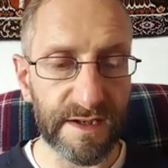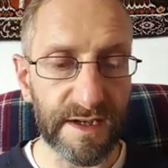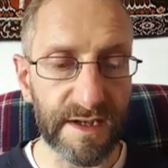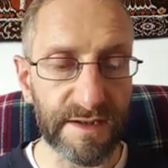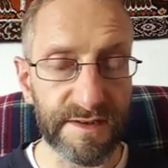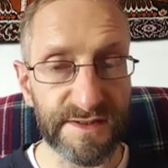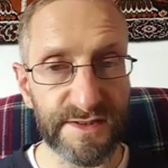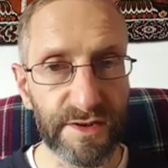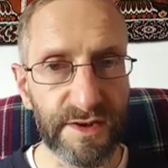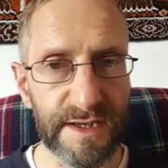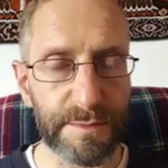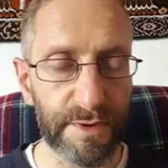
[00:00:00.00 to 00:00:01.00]
And
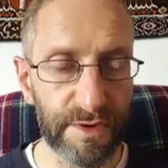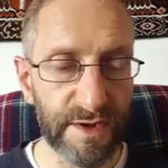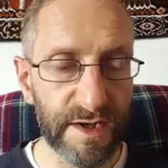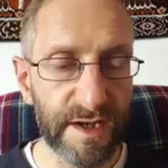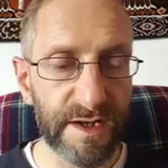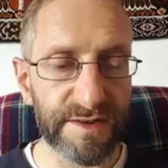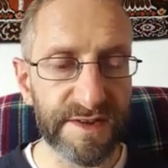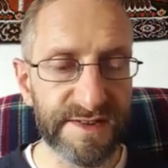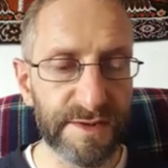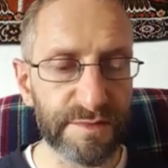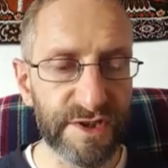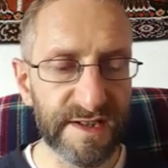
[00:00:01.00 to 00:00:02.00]
so I put, the
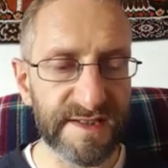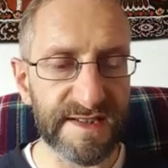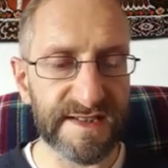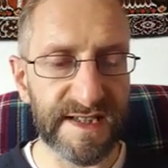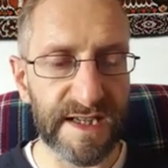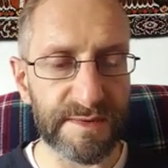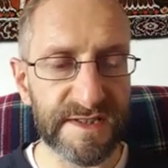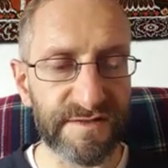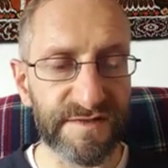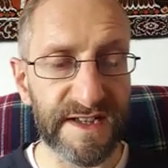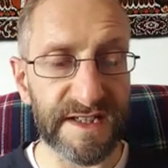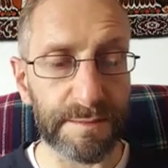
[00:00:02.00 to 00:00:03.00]
subject escapes to
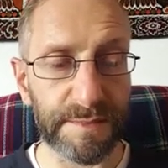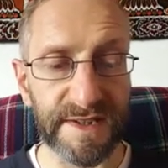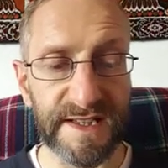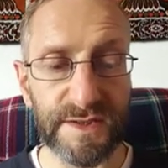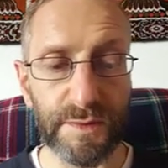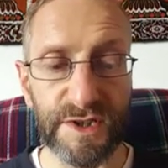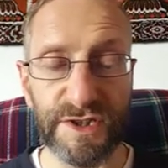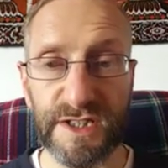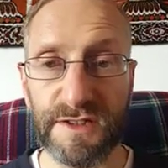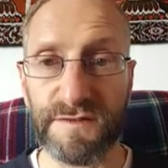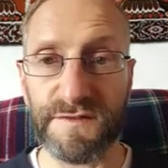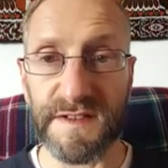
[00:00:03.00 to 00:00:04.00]
find a place where she
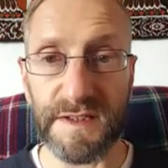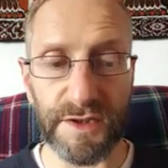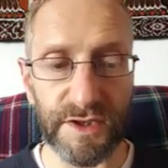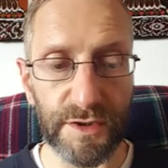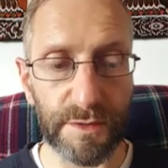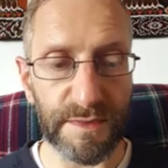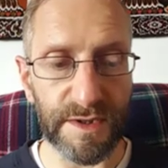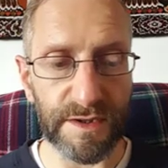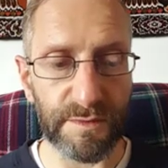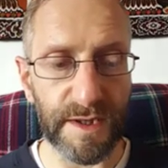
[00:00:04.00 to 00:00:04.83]
can feel human,